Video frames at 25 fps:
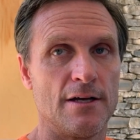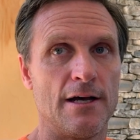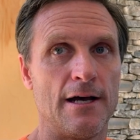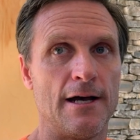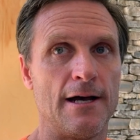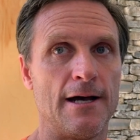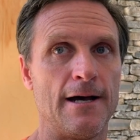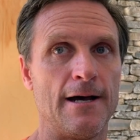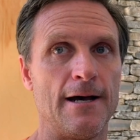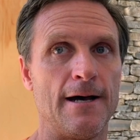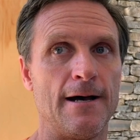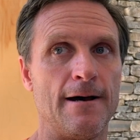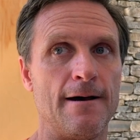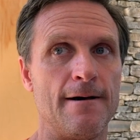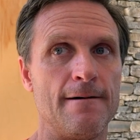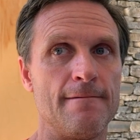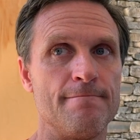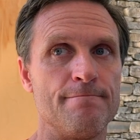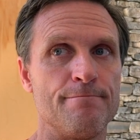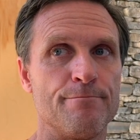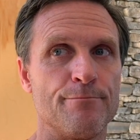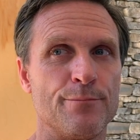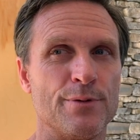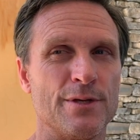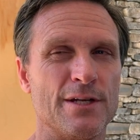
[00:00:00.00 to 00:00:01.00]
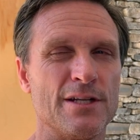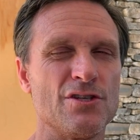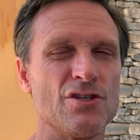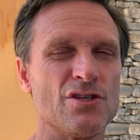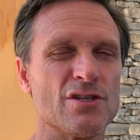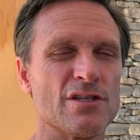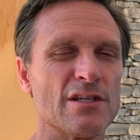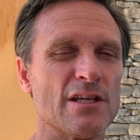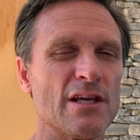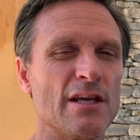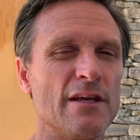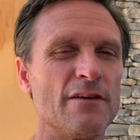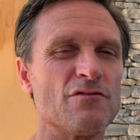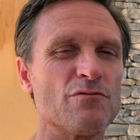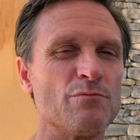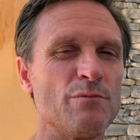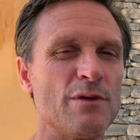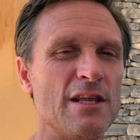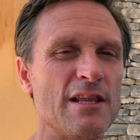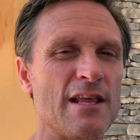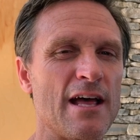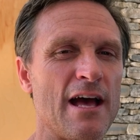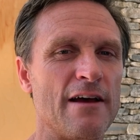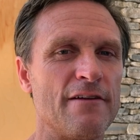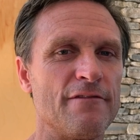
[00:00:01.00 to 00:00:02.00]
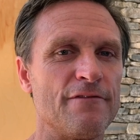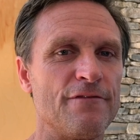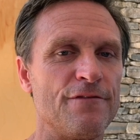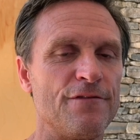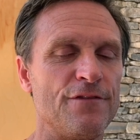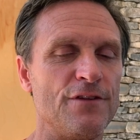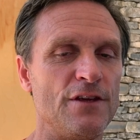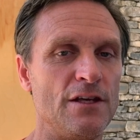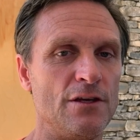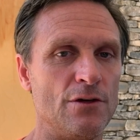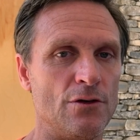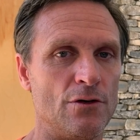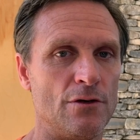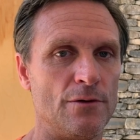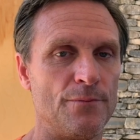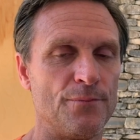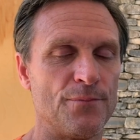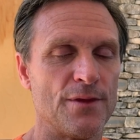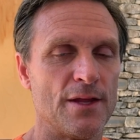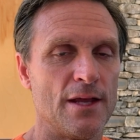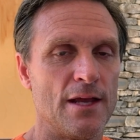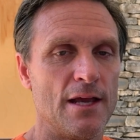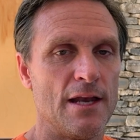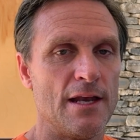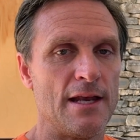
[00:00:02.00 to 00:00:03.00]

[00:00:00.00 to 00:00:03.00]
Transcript: but it just gives me that feel.